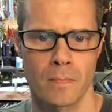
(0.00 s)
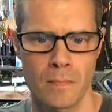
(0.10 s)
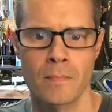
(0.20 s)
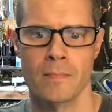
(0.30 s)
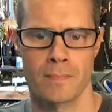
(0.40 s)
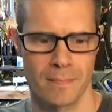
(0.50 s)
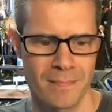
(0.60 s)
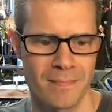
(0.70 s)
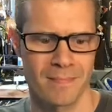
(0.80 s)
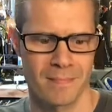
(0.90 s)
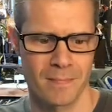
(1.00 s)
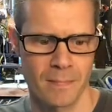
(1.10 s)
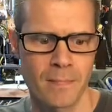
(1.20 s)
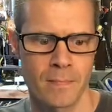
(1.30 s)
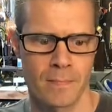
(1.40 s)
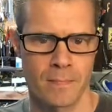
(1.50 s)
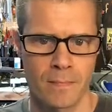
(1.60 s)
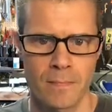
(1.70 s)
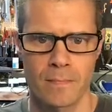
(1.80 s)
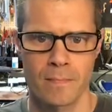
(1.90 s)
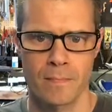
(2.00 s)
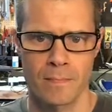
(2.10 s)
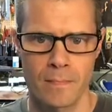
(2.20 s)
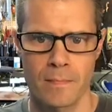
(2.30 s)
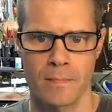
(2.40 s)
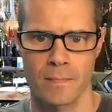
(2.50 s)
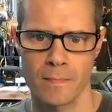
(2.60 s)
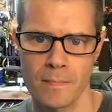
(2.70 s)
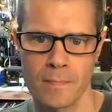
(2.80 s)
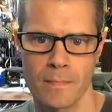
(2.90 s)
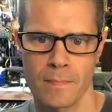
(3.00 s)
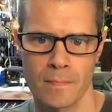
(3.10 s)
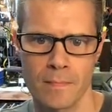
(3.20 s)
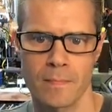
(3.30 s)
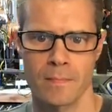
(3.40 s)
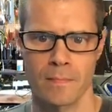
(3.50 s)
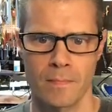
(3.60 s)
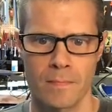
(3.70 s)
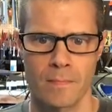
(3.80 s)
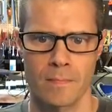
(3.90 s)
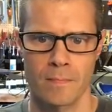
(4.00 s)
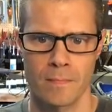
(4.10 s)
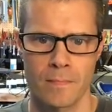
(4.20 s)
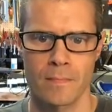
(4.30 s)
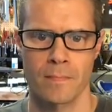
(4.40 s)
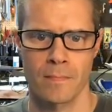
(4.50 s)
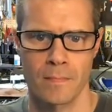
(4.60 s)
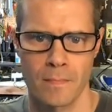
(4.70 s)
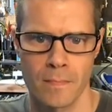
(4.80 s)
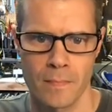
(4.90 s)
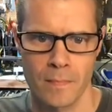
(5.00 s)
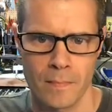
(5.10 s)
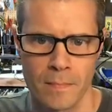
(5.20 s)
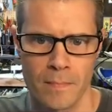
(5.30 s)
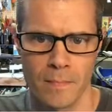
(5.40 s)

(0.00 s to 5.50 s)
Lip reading: (no one is talking)